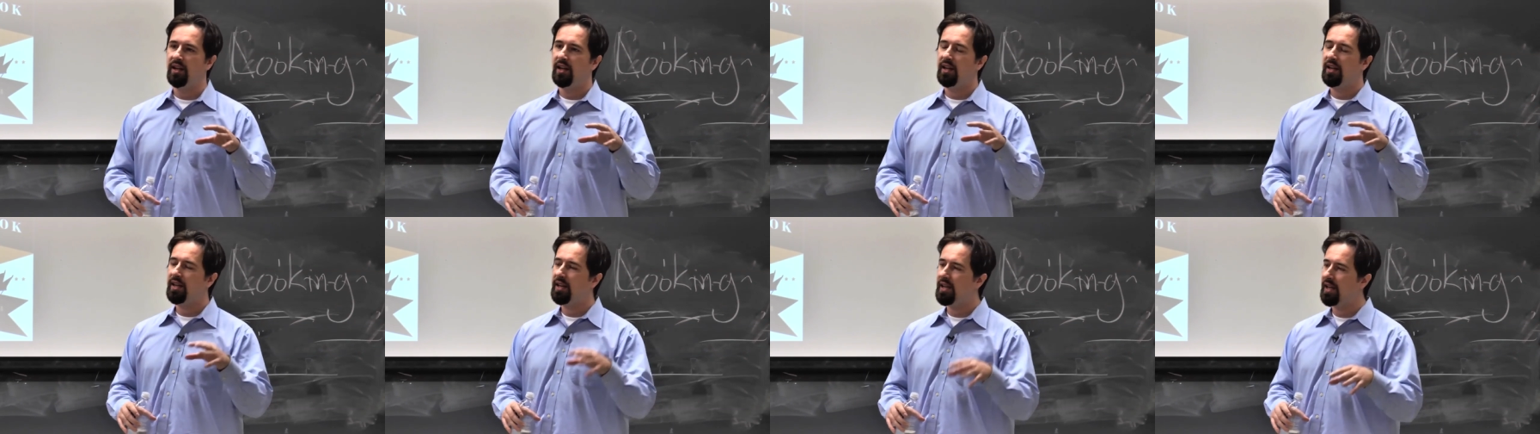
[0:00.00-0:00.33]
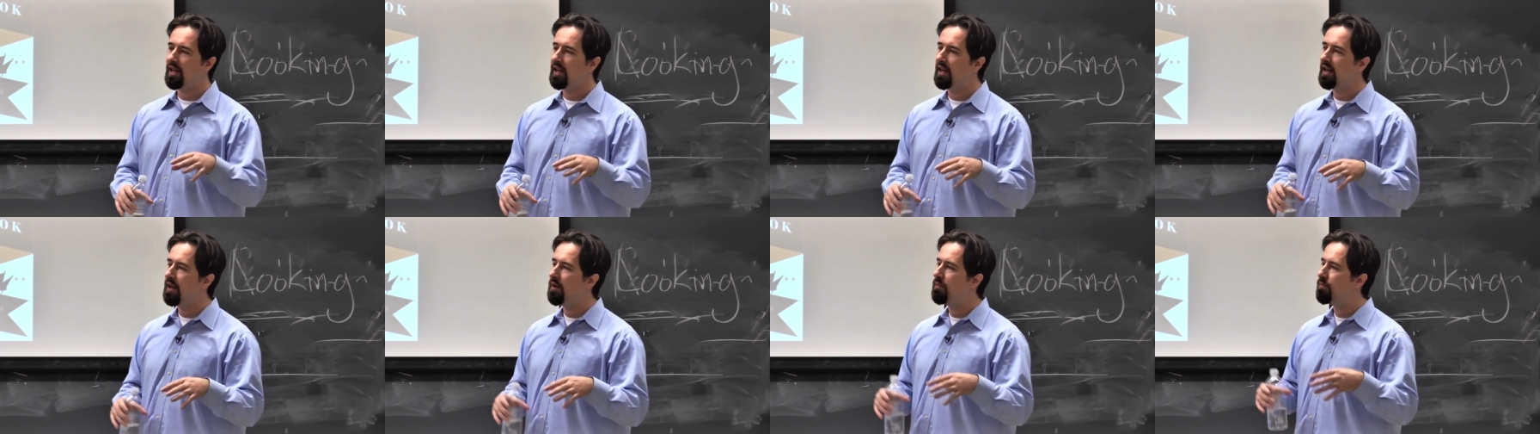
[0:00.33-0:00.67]

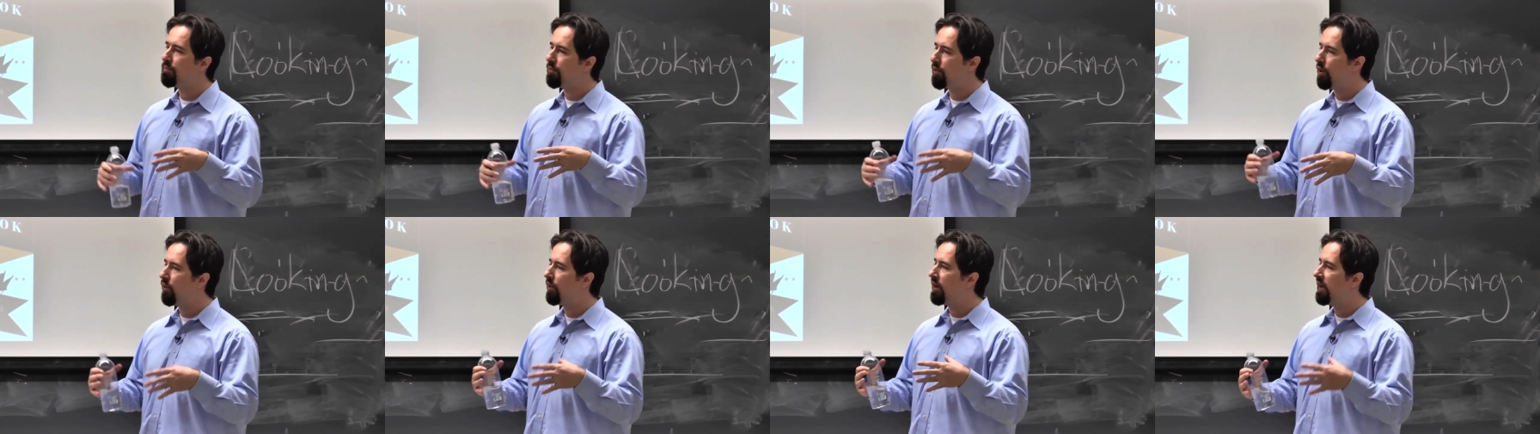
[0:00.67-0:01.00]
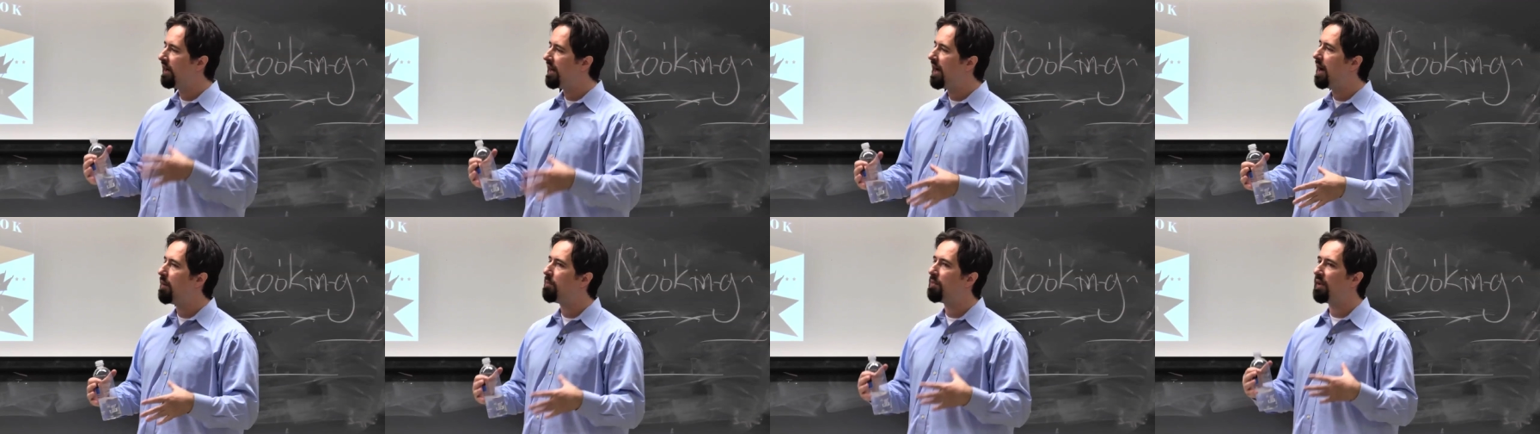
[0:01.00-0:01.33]
he broke
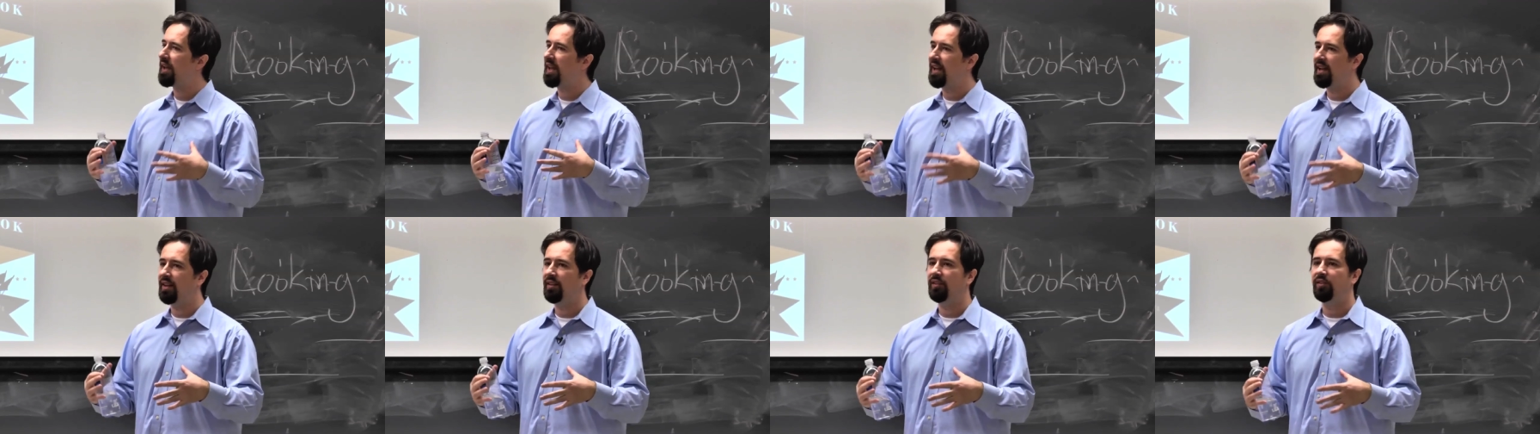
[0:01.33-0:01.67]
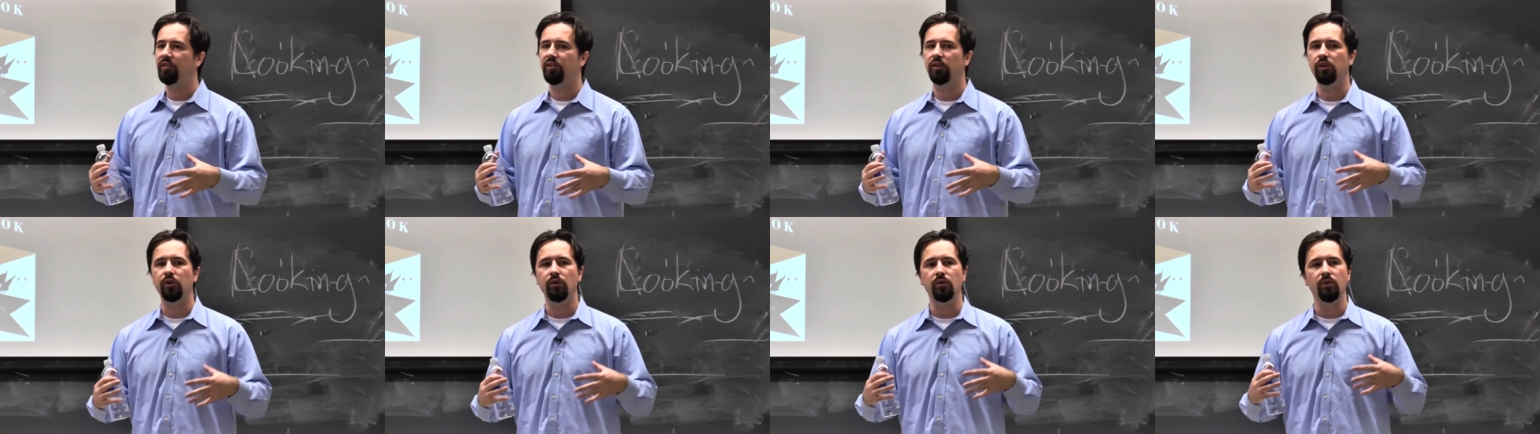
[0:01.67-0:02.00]
it up
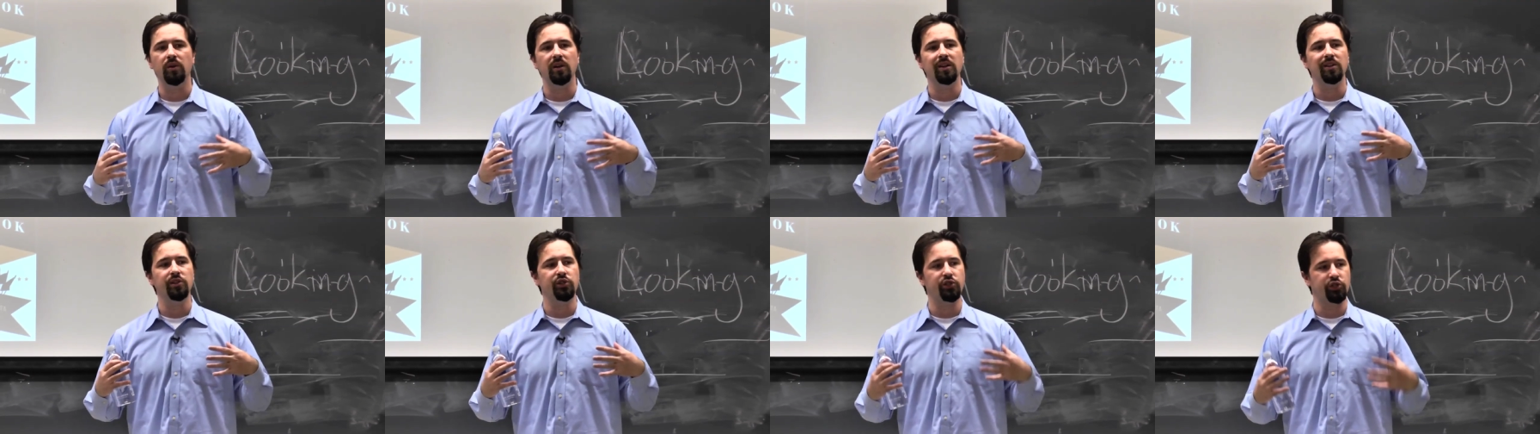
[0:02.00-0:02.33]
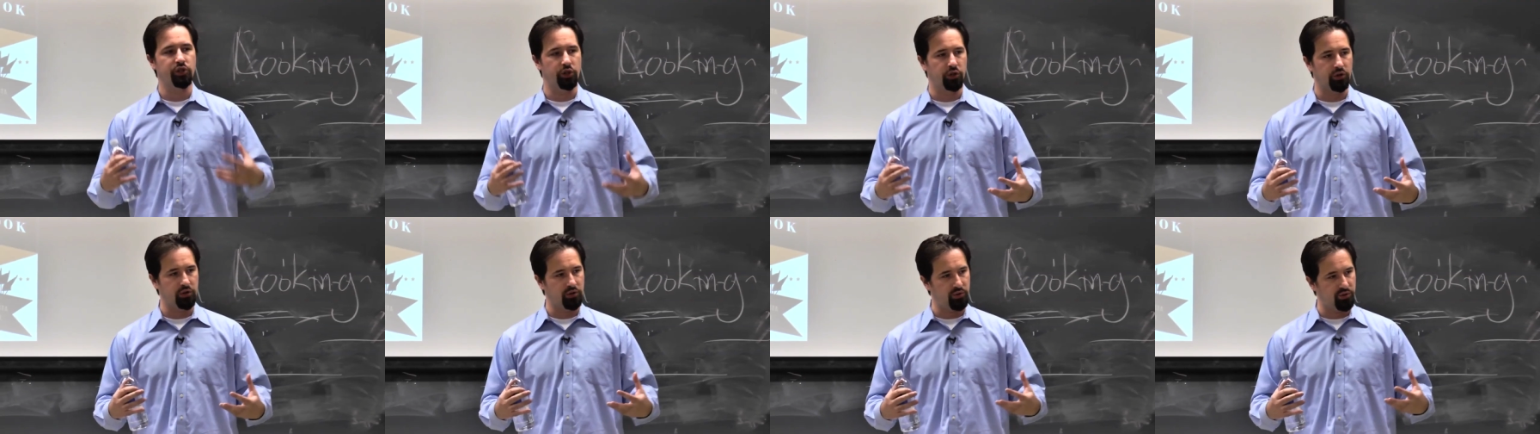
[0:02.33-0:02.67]
into
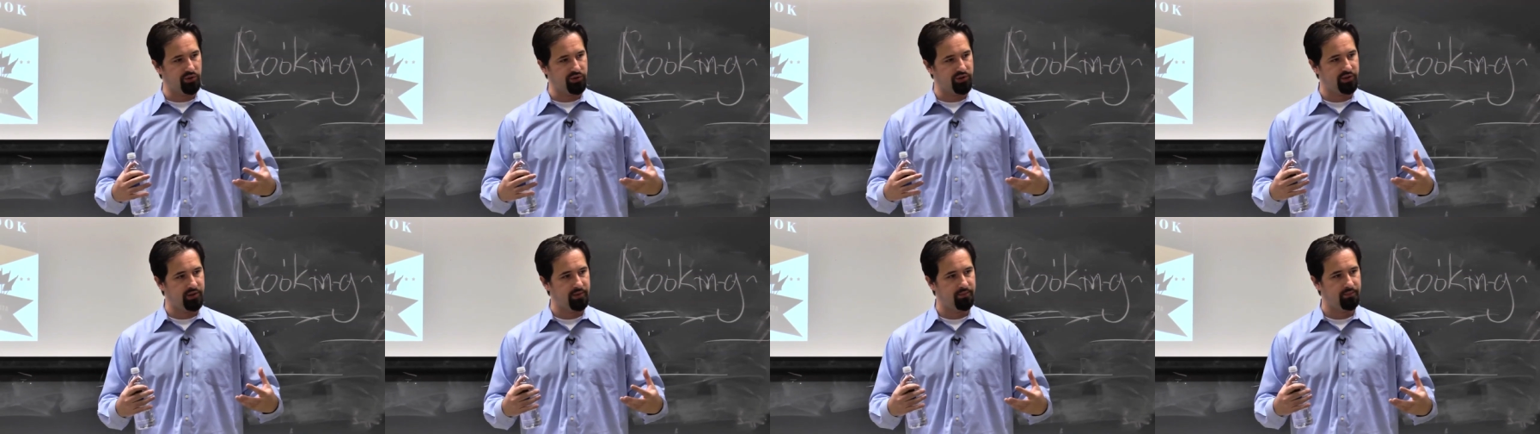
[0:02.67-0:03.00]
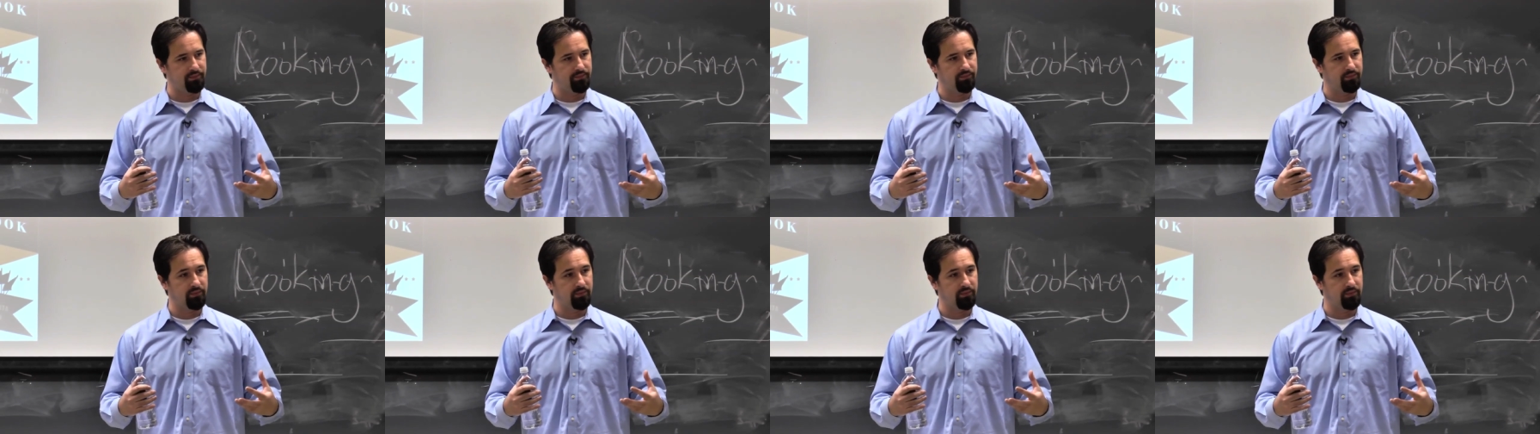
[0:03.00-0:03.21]
circles.